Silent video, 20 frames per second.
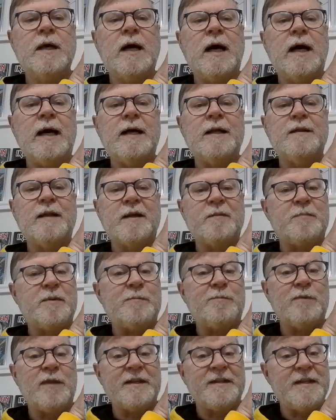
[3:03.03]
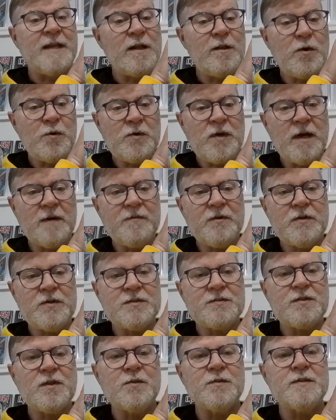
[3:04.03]
A lot of people like yellow
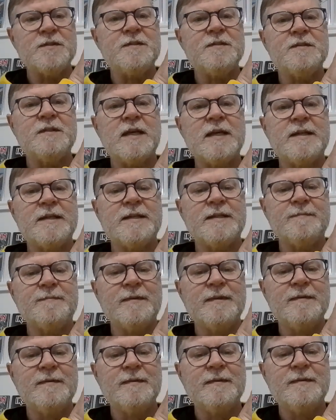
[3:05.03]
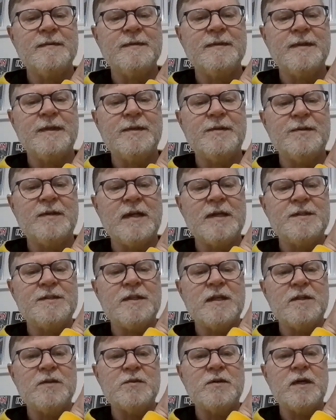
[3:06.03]
covers, so this has got a nice
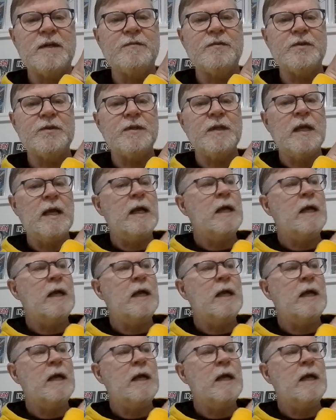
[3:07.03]
yellow cover.